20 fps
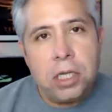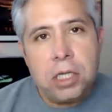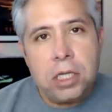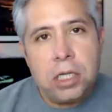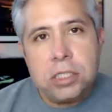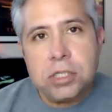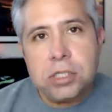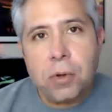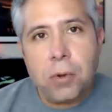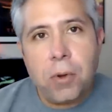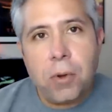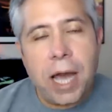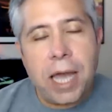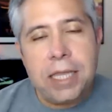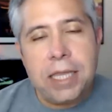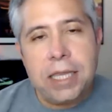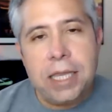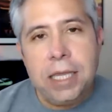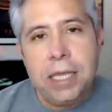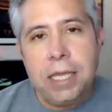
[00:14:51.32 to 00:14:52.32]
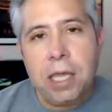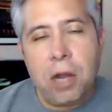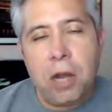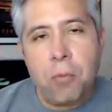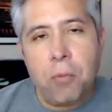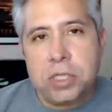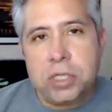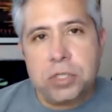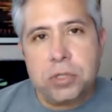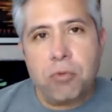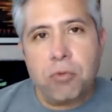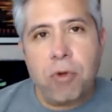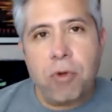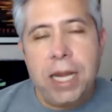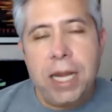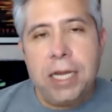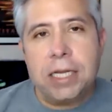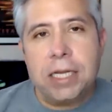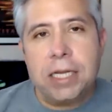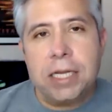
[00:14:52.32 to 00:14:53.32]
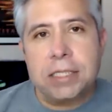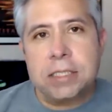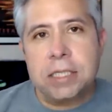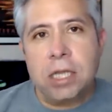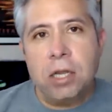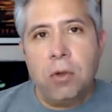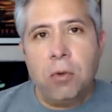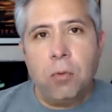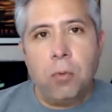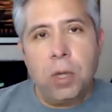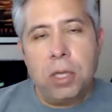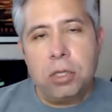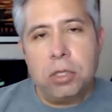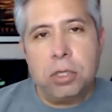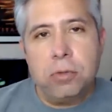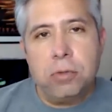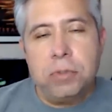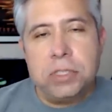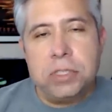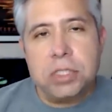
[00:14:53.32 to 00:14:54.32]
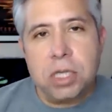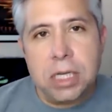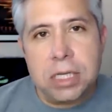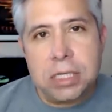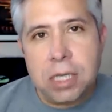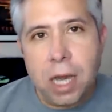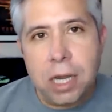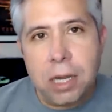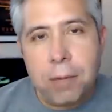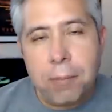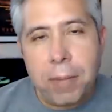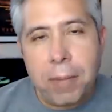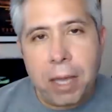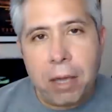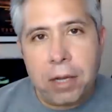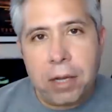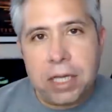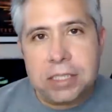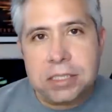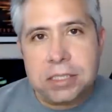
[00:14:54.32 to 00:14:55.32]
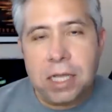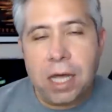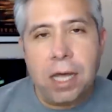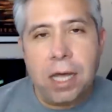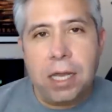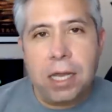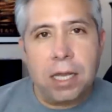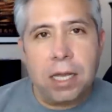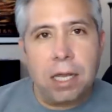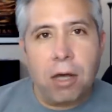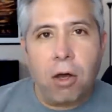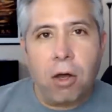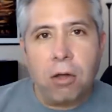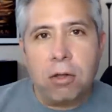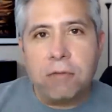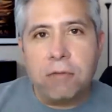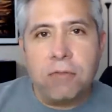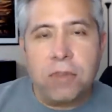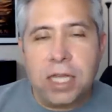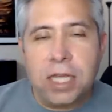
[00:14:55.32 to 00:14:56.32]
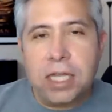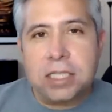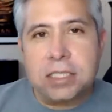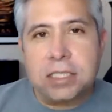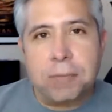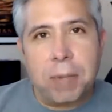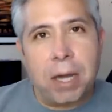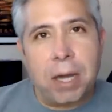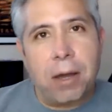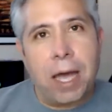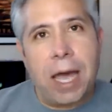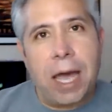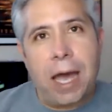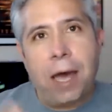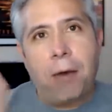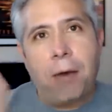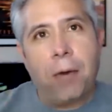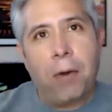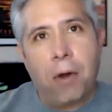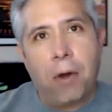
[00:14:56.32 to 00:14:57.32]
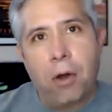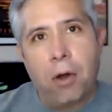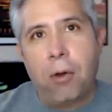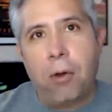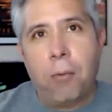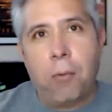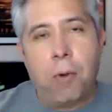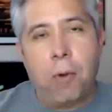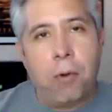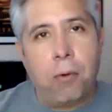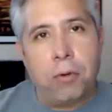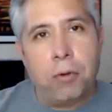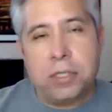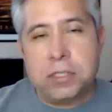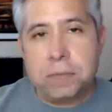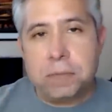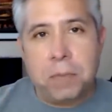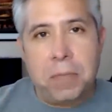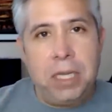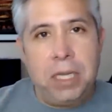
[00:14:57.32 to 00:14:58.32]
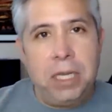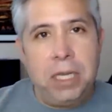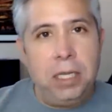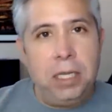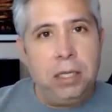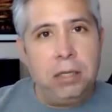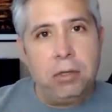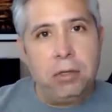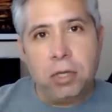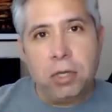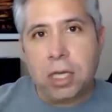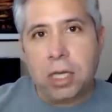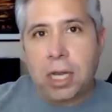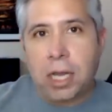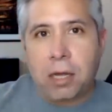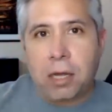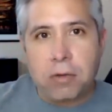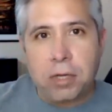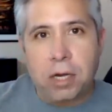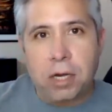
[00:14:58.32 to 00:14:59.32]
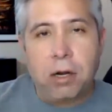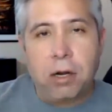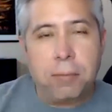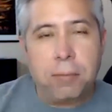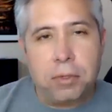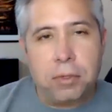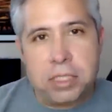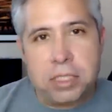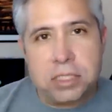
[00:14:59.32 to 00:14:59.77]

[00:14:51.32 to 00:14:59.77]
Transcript: so I think, and what's great is what Lou is going to talk about is not all of this about how, oh, woe is me. Look at how terrible this